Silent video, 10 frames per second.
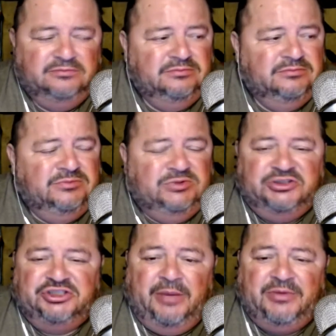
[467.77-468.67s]
There's
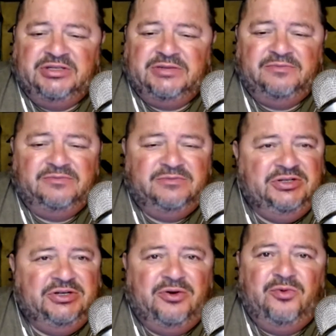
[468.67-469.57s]
shamanism, you
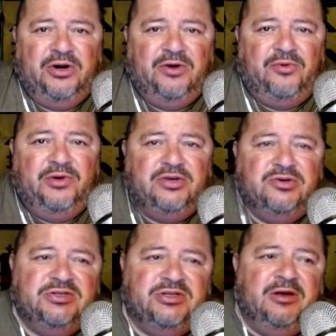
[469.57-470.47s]
know, where we use
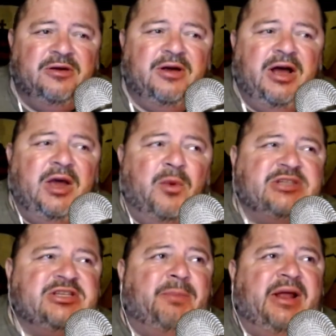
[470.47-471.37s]
the
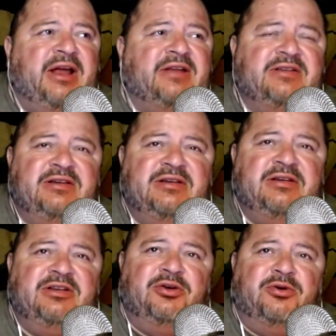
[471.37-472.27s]
ayahuasca plant
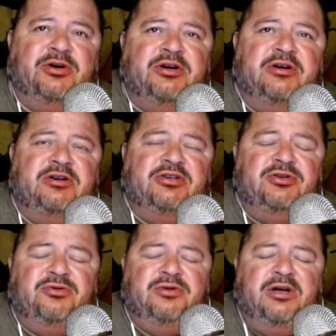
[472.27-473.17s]
in order
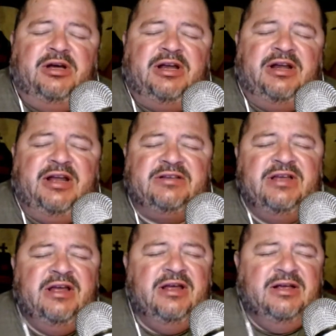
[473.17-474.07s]
to connect.
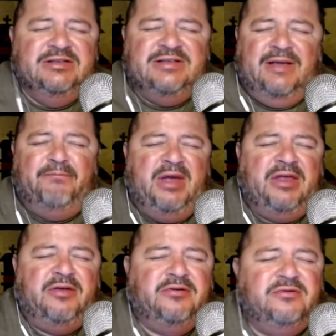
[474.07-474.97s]
San
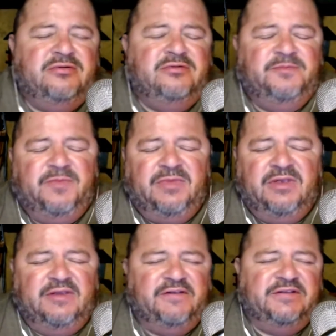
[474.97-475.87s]
Pedro,
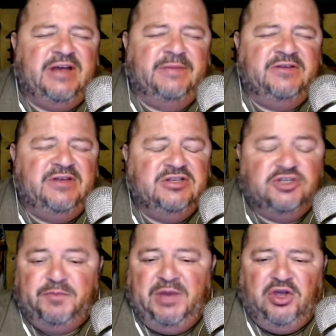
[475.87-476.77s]
different types of things. There's
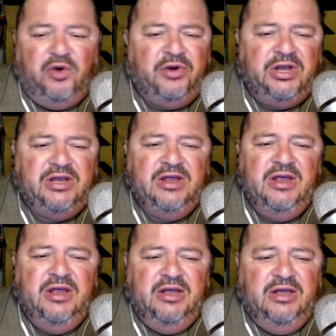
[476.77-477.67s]
peyote,
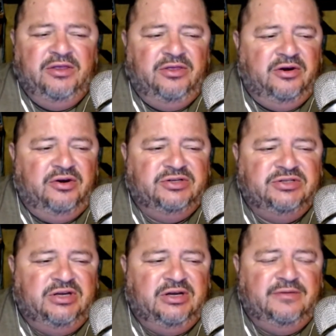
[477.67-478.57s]

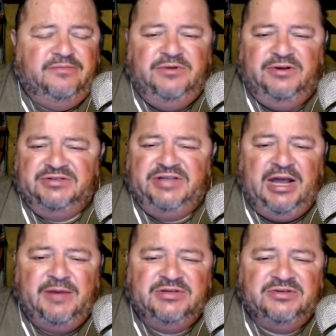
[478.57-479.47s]
there's
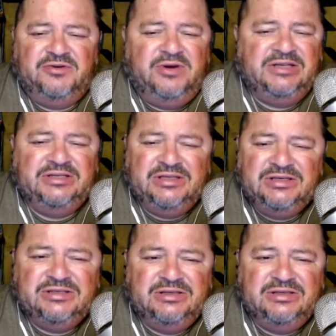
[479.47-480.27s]
cannabis, there's all kinds of things that